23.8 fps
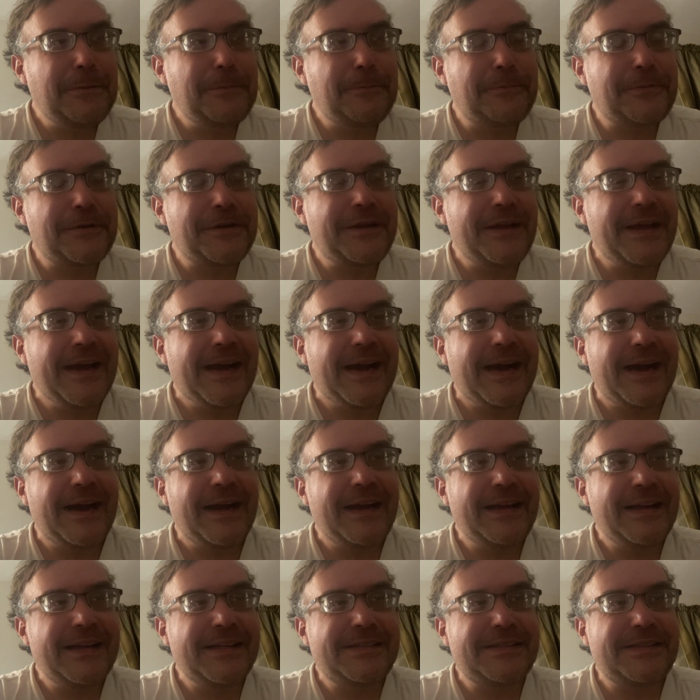but yeah,
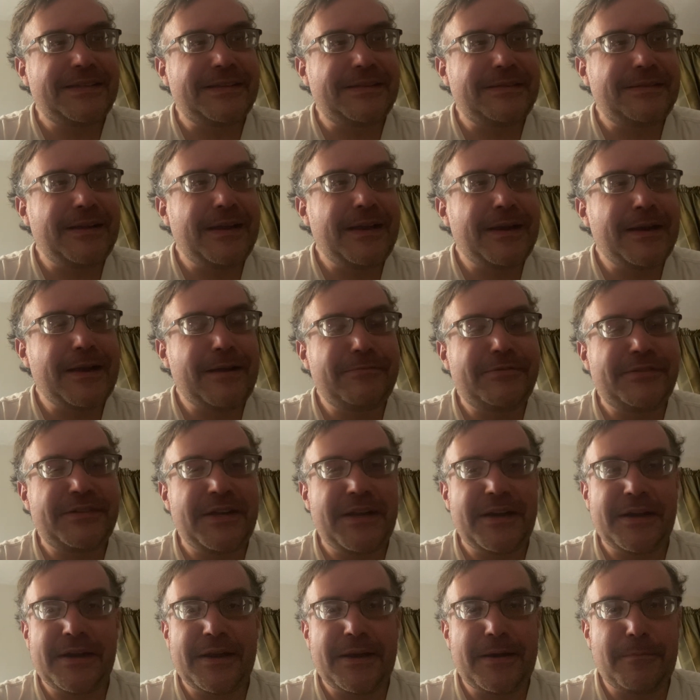it's and I've
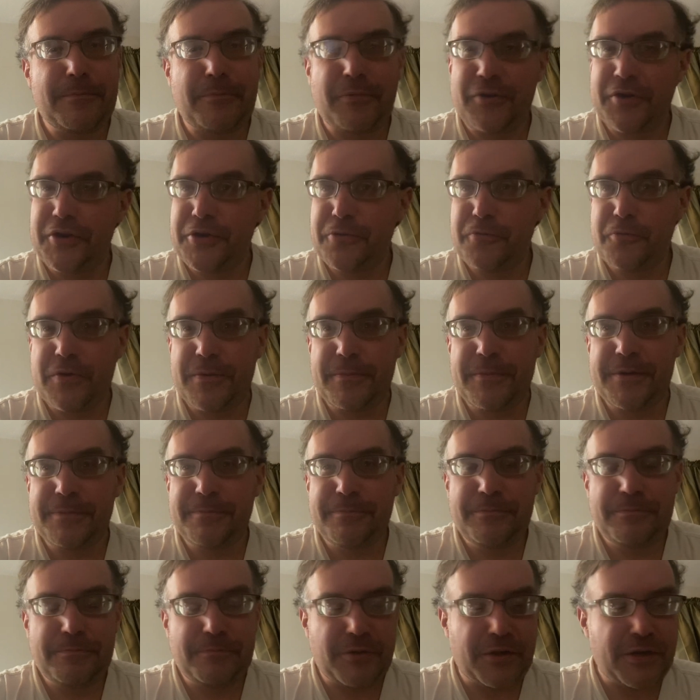seen it in plenty of women.
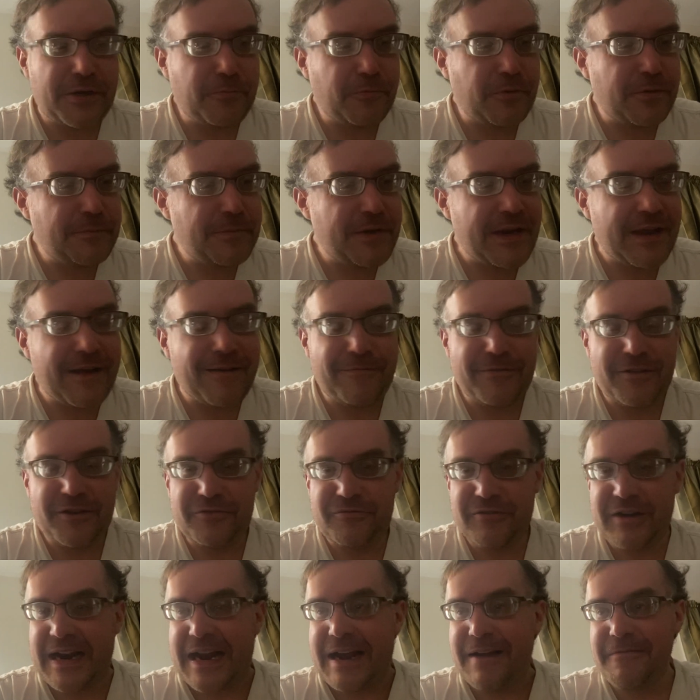Plenty of women have the
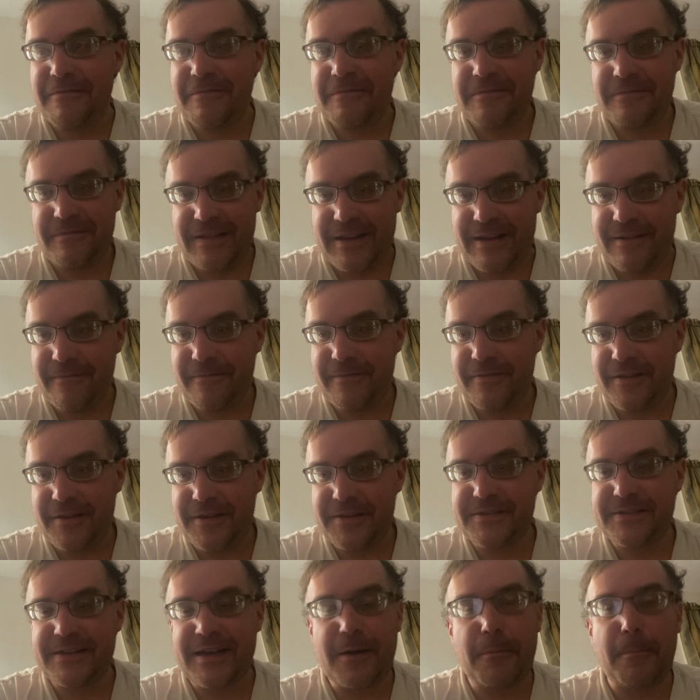drive, they have the
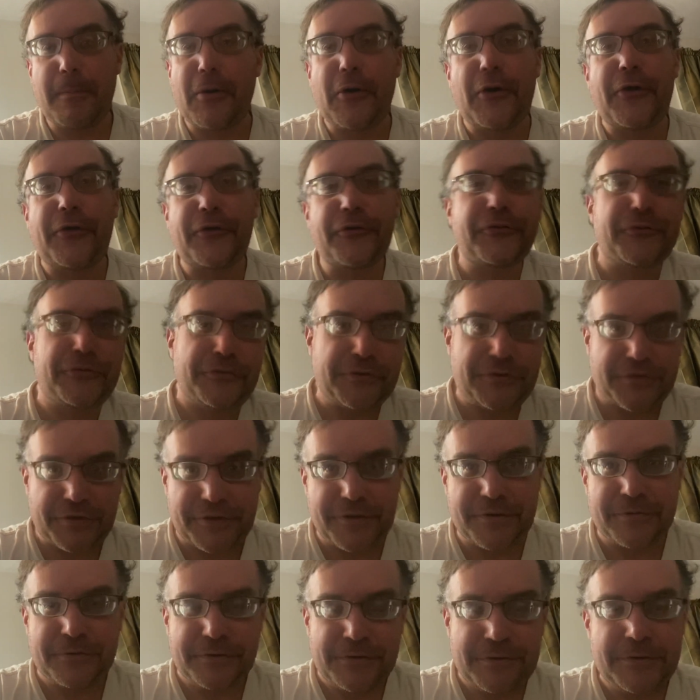set of balls to
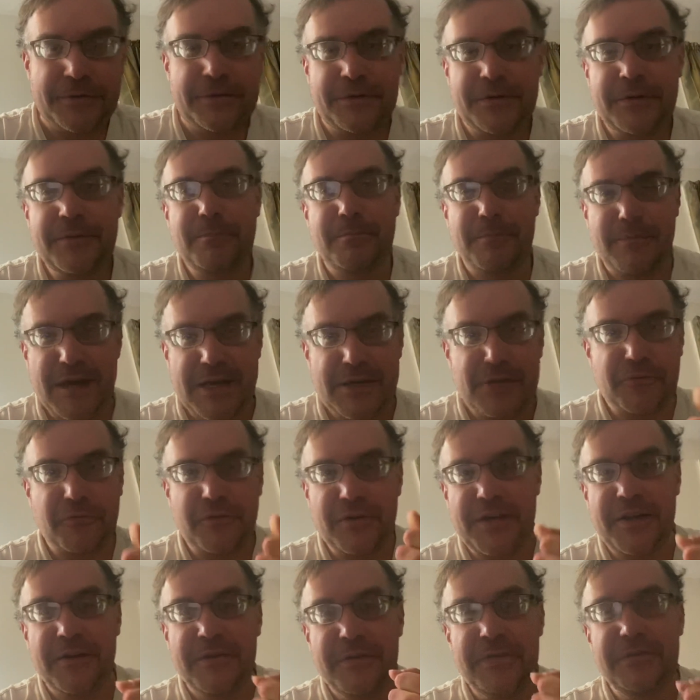
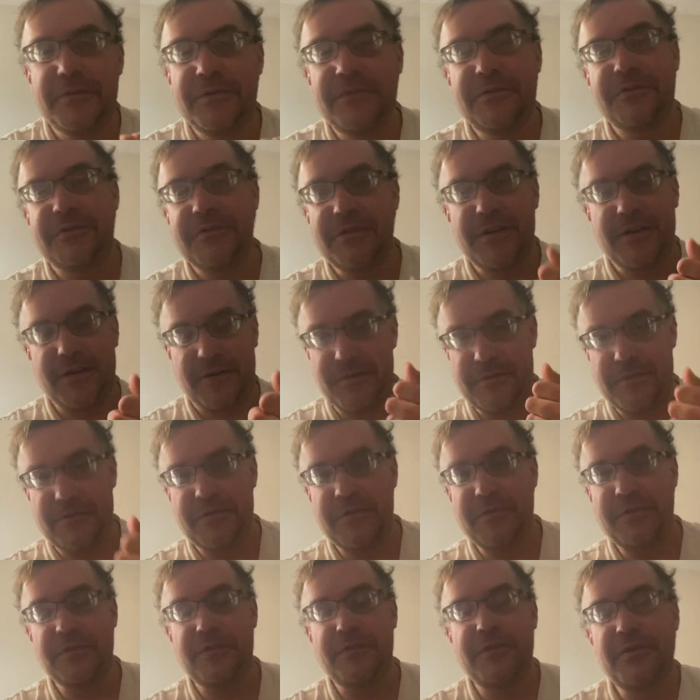mentally and
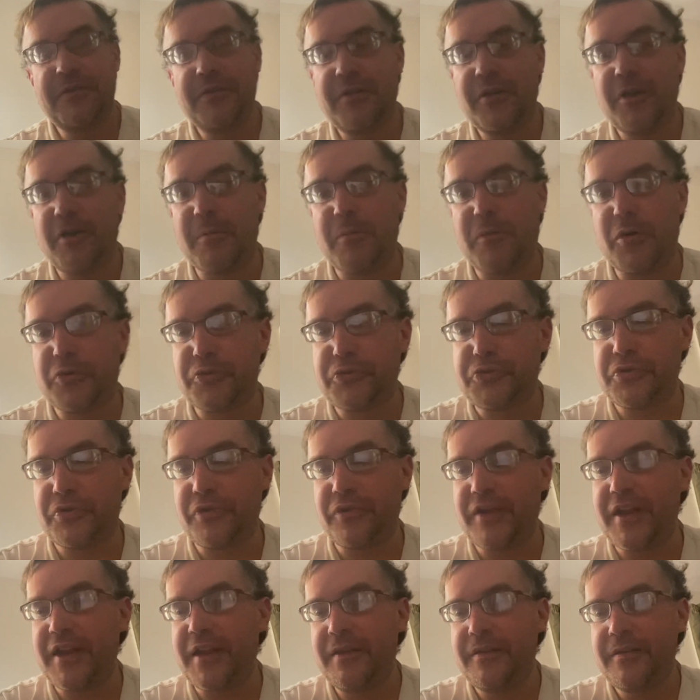
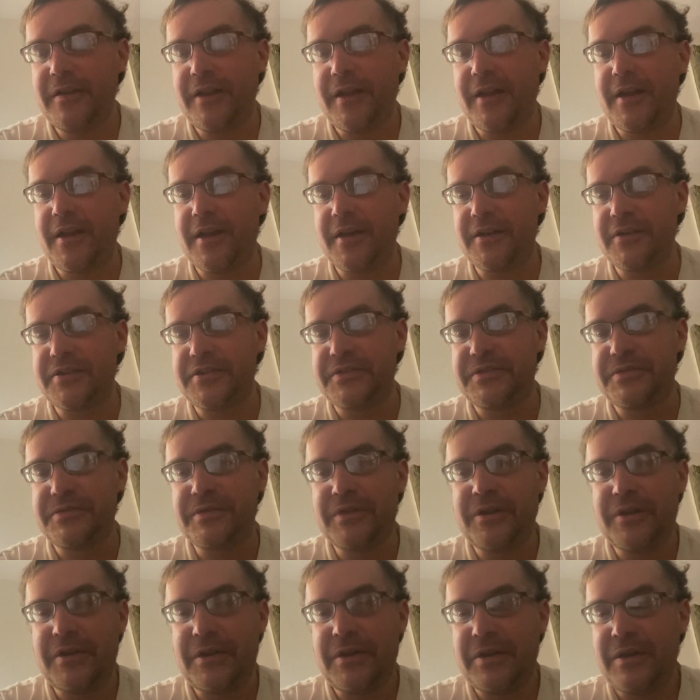emotionally and
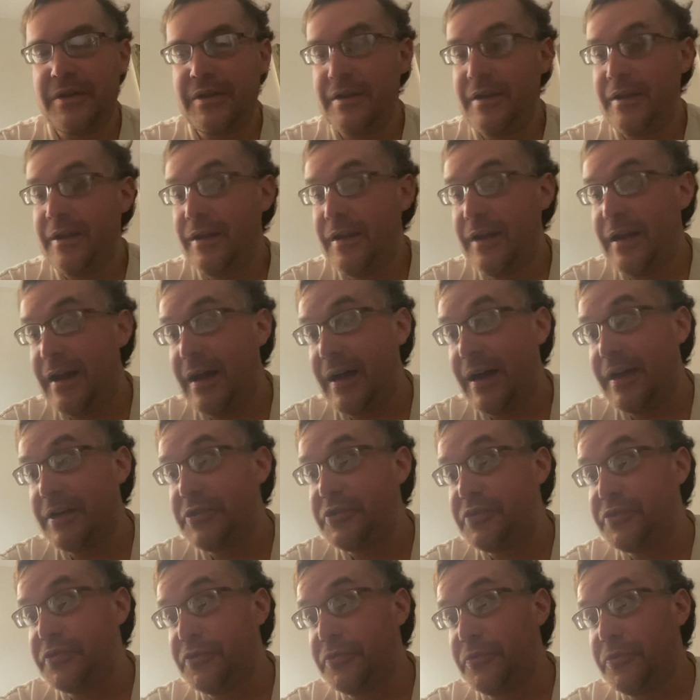uh,
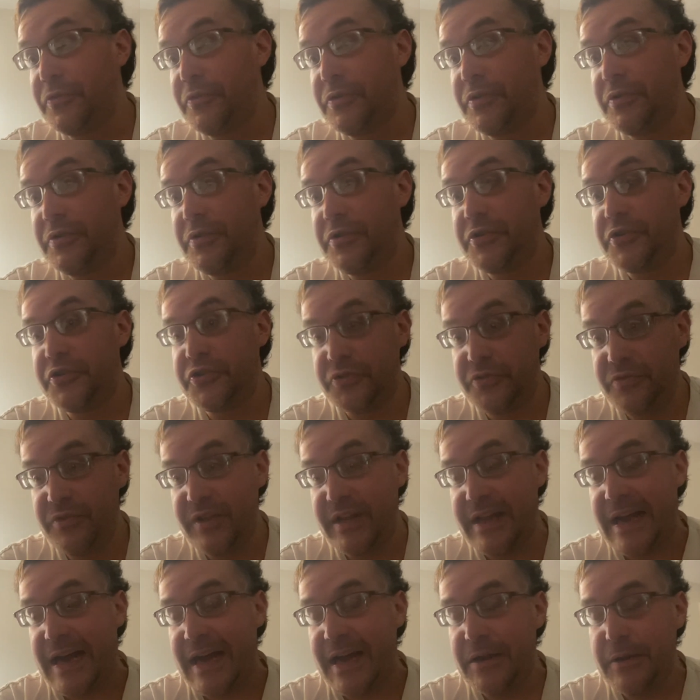to do
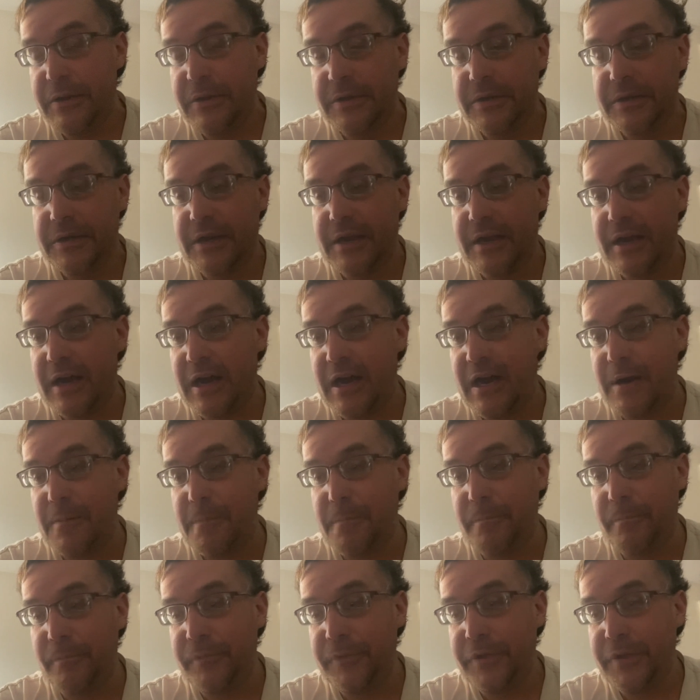that.
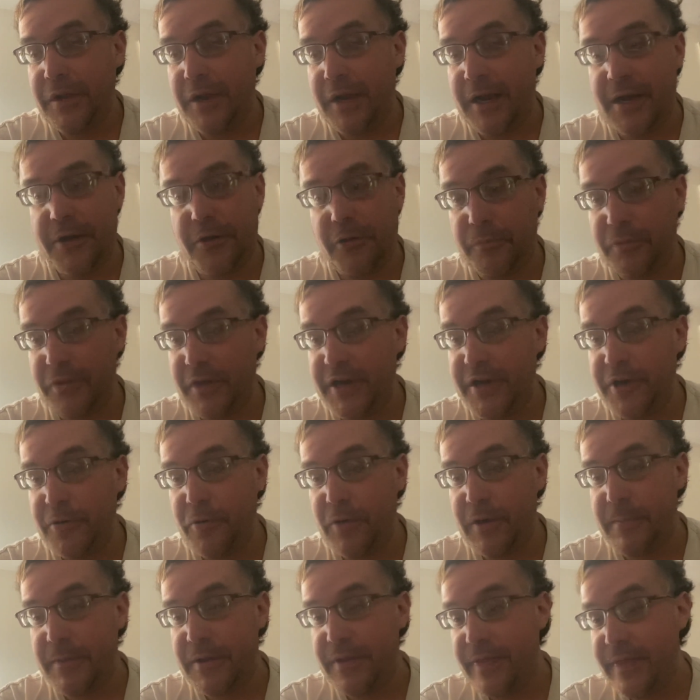Um, I know plenty of
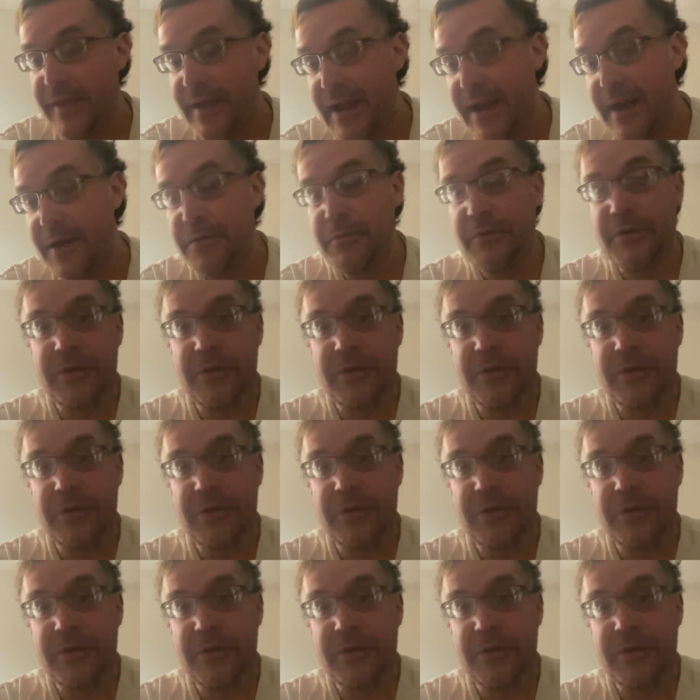women that